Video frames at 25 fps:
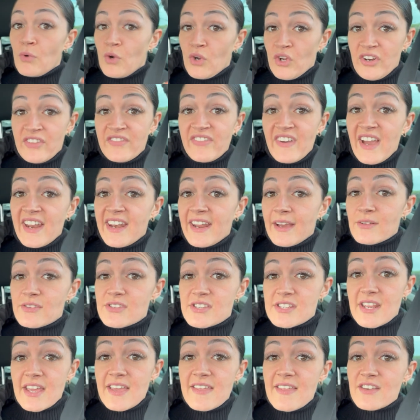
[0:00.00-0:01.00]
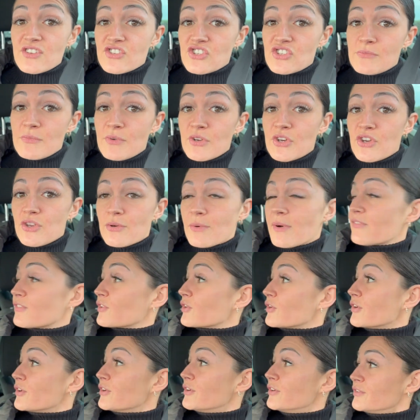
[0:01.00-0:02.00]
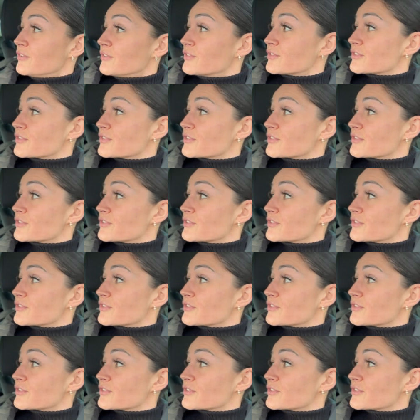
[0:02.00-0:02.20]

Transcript: We're gonna find out today. That's something new I've learned.